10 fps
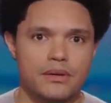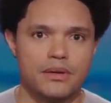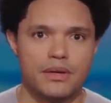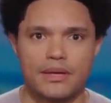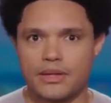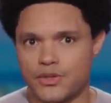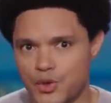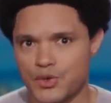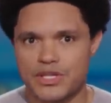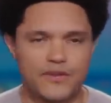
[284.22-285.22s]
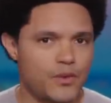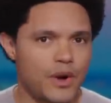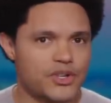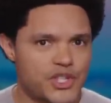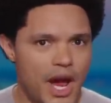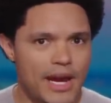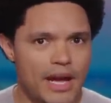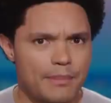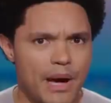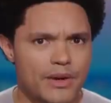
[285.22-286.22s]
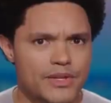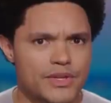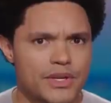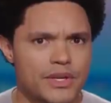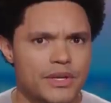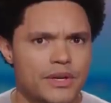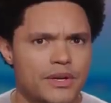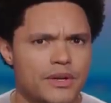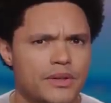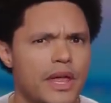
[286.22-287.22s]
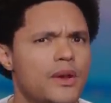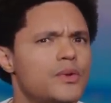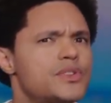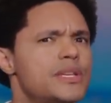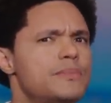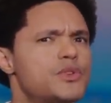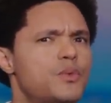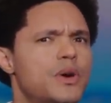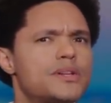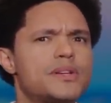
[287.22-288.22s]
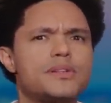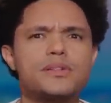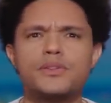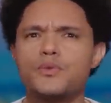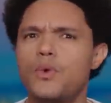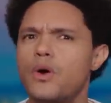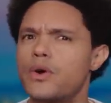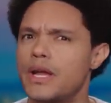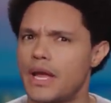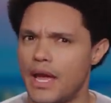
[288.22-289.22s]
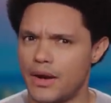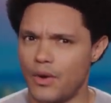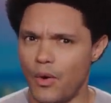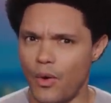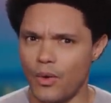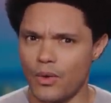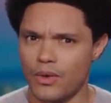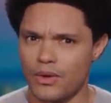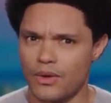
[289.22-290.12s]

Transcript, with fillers: Uh, and the truth is, if you ask China about it, they don't seem to want us to worry at all.